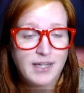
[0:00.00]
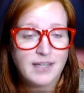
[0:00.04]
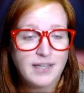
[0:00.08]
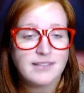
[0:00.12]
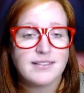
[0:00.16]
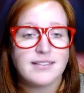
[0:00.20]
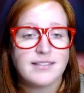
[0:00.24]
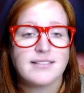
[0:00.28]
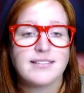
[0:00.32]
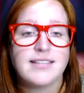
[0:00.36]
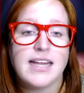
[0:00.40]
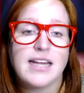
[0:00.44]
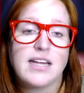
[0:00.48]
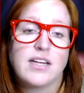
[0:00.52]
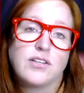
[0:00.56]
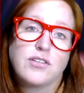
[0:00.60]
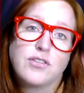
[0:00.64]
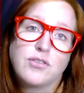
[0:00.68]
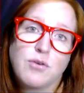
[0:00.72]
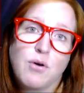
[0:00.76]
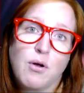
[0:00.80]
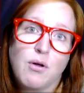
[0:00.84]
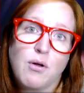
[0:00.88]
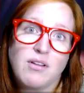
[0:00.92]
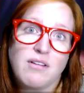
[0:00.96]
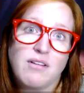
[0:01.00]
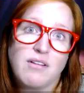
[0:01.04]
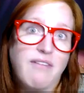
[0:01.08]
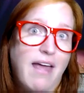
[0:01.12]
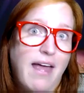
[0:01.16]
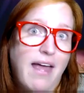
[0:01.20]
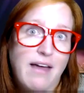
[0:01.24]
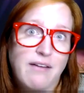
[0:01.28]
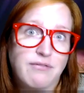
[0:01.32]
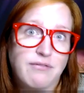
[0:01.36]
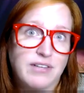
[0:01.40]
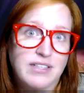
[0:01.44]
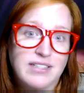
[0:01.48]
to take control of
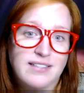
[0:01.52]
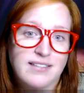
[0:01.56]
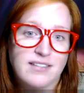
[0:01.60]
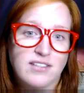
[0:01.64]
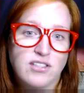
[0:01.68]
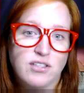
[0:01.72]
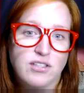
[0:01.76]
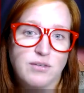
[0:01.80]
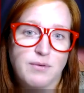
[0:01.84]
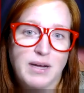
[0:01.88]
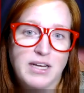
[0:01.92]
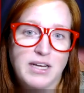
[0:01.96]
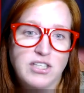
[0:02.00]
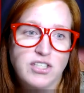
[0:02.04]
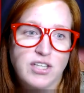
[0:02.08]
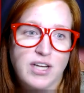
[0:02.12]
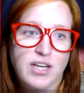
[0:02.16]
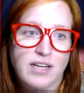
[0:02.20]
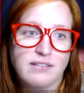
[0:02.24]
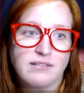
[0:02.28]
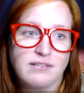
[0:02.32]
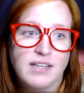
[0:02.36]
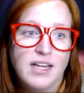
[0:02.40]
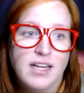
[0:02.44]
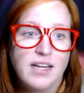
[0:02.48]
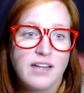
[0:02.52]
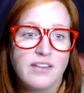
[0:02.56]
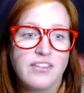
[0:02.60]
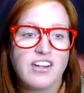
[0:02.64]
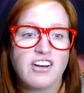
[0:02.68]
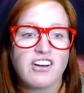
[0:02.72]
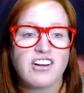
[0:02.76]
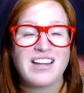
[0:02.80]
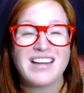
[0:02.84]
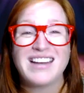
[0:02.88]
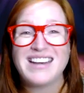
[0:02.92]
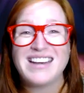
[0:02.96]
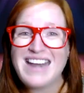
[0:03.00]
every situation. They're
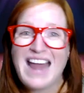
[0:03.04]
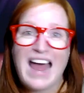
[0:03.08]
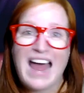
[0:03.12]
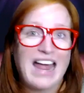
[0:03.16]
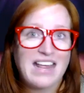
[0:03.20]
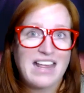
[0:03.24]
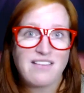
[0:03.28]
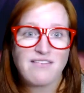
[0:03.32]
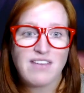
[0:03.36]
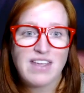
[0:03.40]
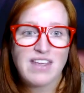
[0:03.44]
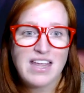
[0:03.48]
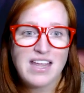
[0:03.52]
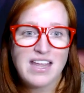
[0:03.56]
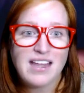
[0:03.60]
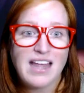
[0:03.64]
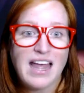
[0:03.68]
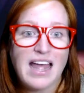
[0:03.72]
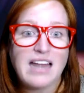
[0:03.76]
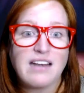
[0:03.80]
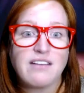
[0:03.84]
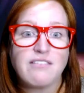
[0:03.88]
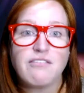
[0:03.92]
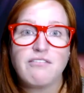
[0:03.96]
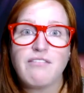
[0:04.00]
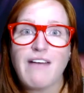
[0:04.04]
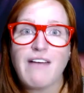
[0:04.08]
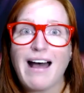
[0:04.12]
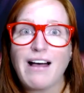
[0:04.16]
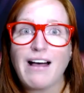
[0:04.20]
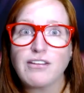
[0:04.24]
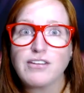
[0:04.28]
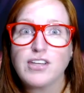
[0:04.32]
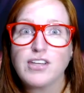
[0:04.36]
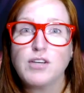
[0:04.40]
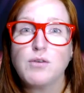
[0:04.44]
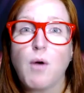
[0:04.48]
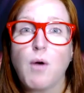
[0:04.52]
conniving and
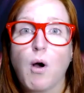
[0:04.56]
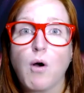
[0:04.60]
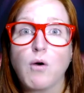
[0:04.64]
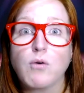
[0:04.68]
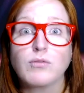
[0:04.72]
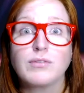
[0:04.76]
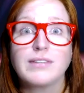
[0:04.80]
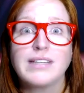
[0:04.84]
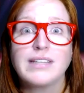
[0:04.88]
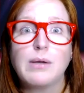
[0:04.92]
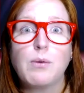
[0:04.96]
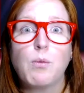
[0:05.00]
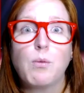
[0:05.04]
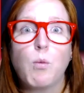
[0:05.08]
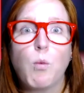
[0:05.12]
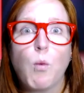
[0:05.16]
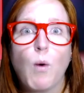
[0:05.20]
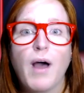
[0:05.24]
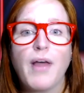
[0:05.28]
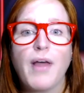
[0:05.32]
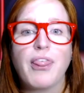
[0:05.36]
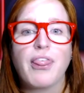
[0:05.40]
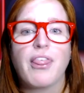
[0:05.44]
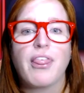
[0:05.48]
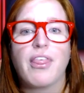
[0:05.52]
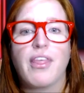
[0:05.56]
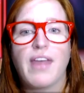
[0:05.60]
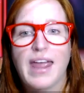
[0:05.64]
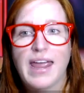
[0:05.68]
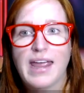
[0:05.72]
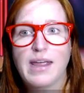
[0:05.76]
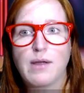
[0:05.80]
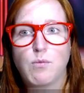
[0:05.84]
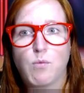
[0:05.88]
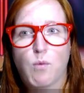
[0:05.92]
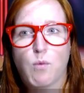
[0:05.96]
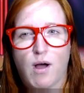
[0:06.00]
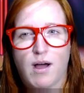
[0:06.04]
value only what
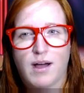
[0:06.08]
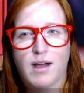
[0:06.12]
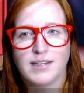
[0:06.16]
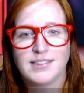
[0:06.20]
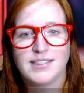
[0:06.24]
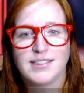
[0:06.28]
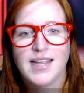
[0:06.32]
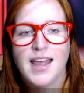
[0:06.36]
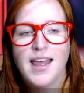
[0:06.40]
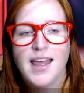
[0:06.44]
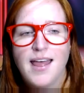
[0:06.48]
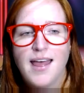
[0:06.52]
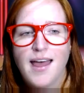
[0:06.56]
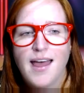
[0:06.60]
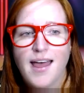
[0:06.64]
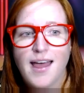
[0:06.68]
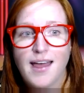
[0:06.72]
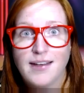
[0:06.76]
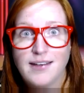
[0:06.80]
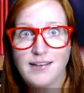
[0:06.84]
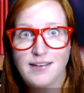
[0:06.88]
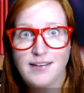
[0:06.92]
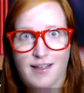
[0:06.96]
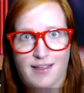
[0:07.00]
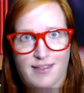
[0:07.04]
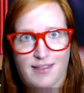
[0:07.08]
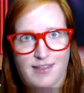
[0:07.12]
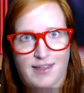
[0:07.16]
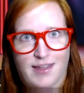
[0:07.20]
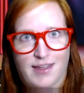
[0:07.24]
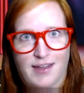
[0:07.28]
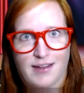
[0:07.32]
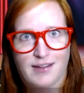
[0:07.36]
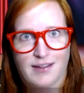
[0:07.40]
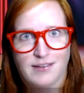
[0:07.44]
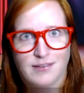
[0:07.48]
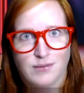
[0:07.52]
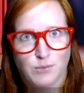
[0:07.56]
they want, and
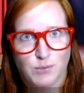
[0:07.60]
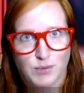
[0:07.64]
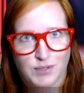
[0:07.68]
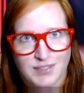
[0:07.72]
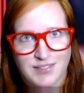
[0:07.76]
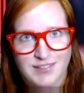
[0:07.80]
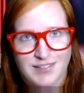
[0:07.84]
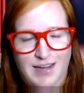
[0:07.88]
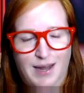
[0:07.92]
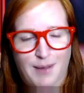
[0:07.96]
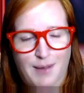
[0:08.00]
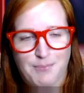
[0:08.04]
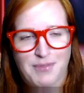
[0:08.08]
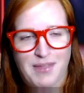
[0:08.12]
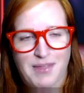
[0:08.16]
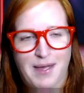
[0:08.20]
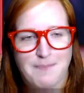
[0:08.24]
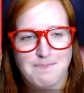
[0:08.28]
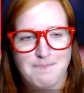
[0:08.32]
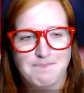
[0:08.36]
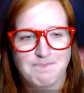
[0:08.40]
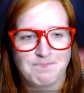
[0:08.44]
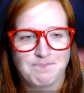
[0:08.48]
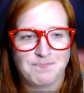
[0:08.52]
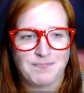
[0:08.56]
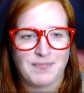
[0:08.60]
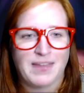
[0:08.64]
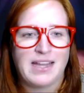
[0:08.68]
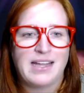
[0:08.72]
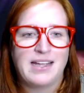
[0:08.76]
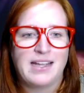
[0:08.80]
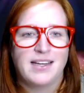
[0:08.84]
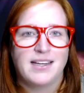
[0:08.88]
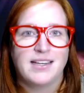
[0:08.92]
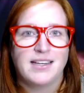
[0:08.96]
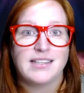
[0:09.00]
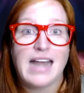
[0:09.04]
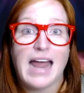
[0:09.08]
nothing will stop them.
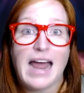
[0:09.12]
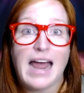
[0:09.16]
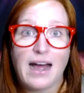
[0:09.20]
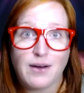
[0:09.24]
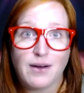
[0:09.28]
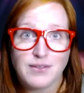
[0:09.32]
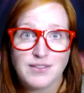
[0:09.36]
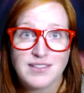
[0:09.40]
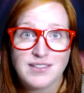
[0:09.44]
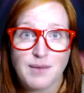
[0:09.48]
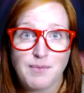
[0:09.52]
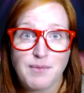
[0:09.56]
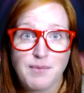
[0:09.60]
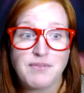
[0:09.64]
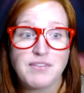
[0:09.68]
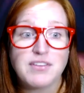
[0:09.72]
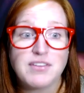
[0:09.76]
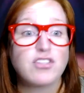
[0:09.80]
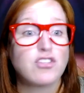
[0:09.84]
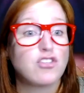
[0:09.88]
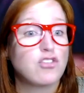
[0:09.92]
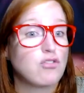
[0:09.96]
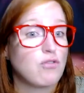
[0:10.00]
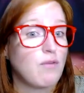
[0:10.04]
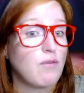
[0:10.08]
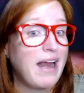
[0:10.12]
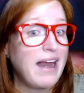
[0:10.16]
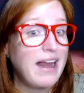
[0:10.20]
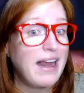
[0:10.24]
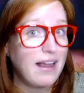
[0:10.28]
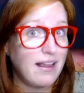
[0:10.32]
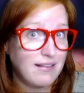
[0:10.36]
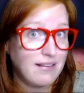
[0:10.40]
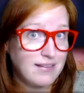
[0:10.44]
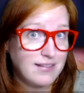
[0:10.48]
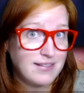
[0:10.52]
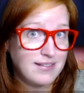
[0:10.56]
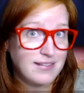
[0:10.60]
Now, some of the
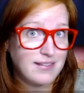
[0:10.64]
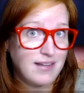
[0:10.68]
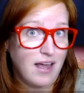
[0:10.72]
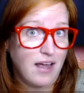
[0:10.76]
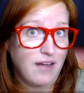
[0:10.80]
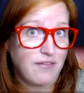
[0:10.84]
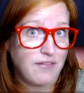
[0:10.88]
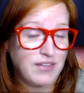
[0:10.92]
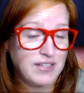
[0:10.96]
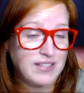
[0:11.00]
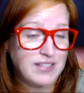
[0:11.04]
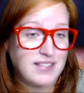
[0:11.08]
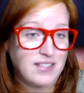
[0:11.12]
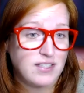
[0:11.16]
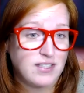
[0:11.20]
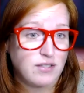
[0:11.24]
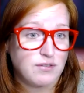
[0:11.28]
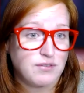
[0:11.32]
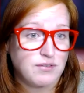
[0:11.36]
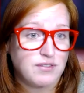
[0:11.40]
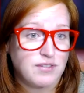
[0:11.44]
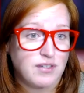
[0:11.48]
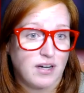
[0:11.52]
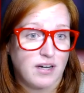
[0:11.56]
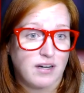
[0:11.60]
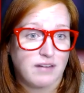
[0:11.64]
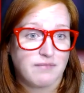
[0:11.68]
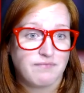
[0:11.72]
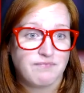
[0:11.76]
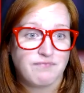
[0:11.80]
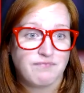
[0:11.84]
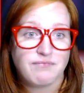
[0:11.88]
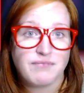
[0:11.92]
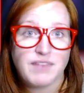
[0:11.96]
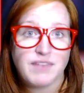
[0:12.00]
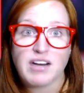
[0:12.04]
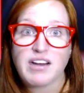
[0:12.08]
strengths of the seducer: they're